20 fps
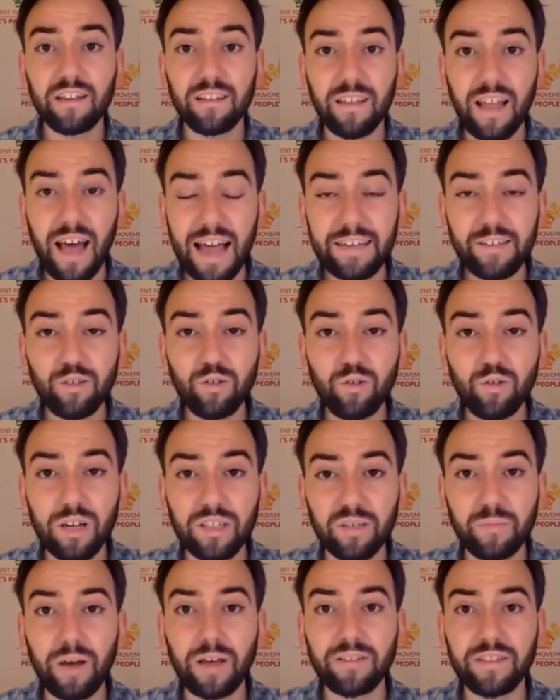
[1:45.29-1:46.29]
lied to
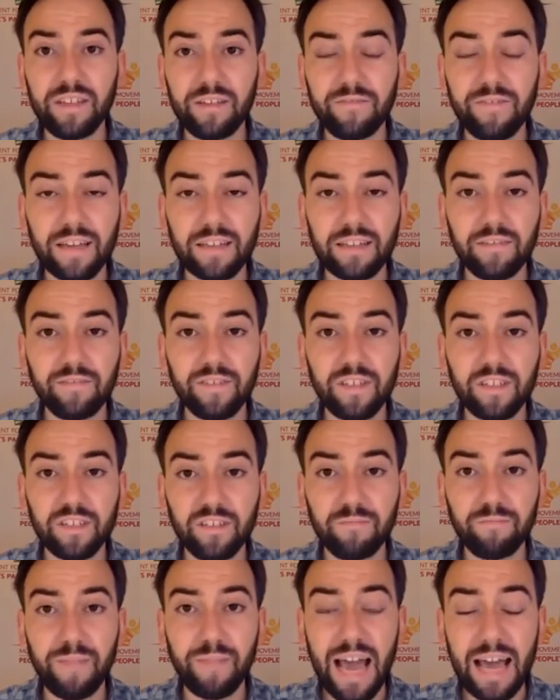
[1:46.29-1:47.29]
us about the
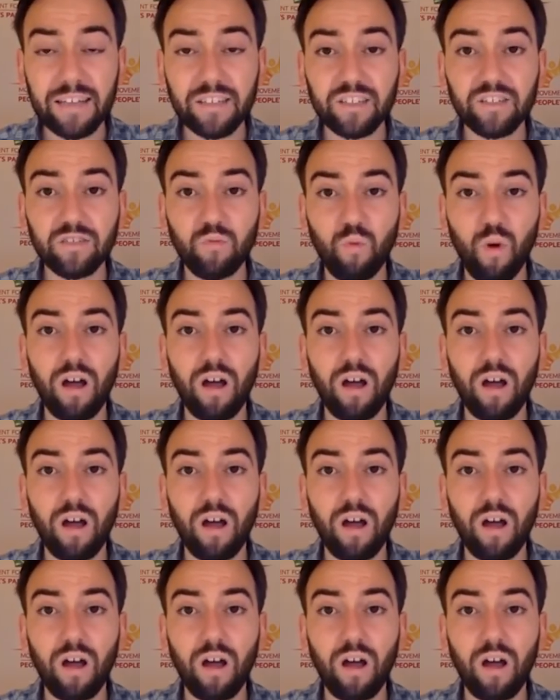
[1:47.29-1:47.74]
effectiveness of masks,